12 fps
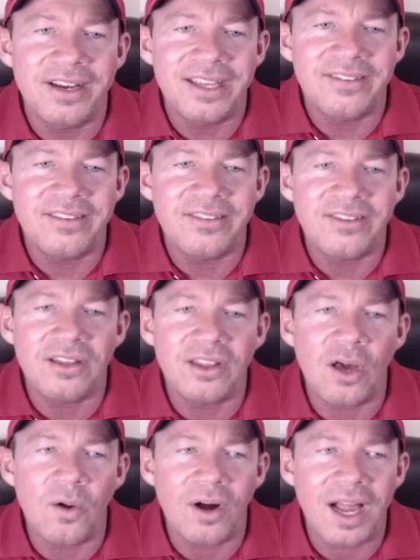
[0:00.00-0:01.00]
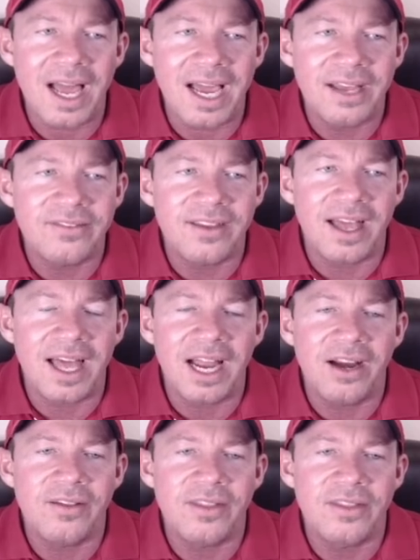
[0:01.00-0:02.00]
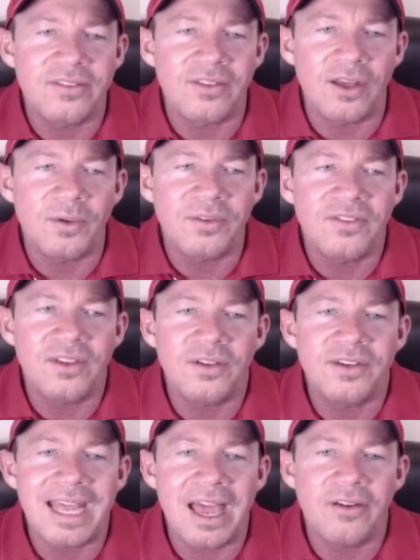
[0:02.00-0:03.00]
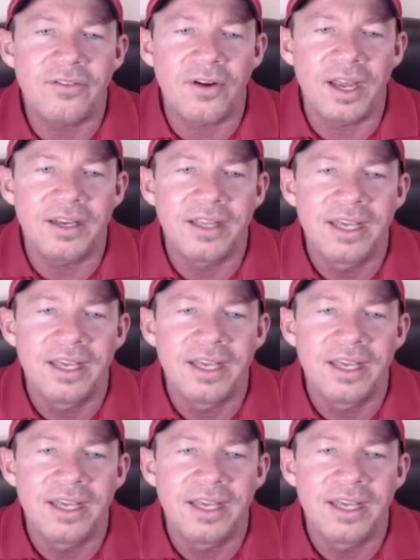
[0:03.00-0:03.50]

This is a lower high. It's not higher than this low. It's still a downtrend.